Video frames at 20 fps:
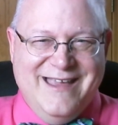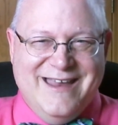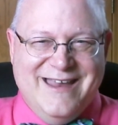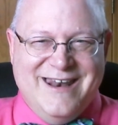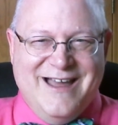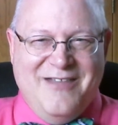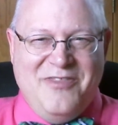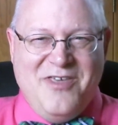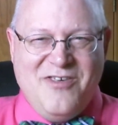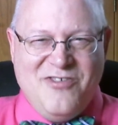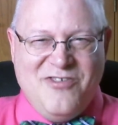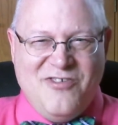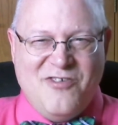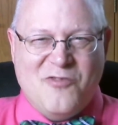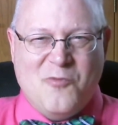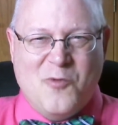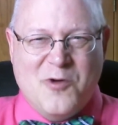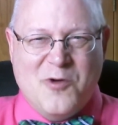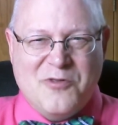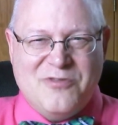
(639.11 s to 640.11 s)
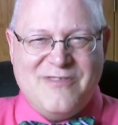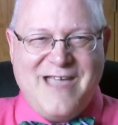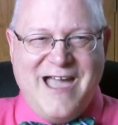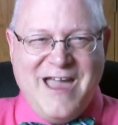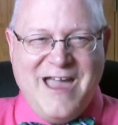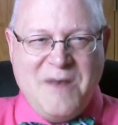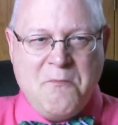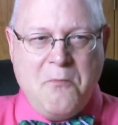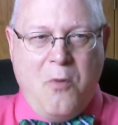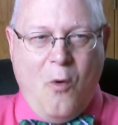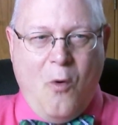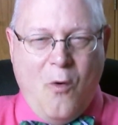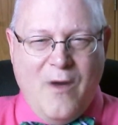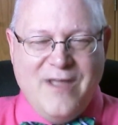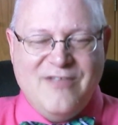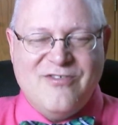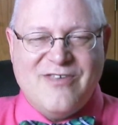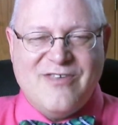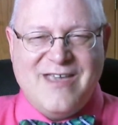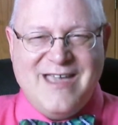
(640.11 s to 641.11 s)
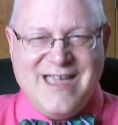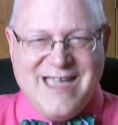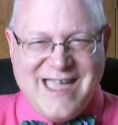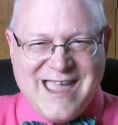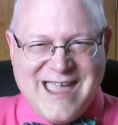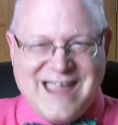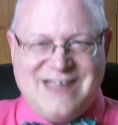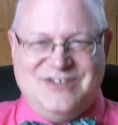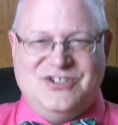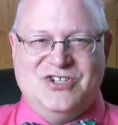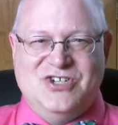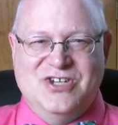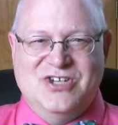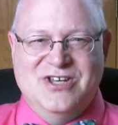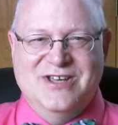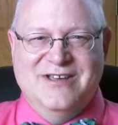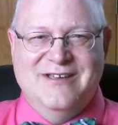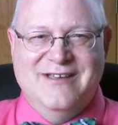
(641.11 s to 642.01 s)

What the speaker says: Now, this is worth 10 points each.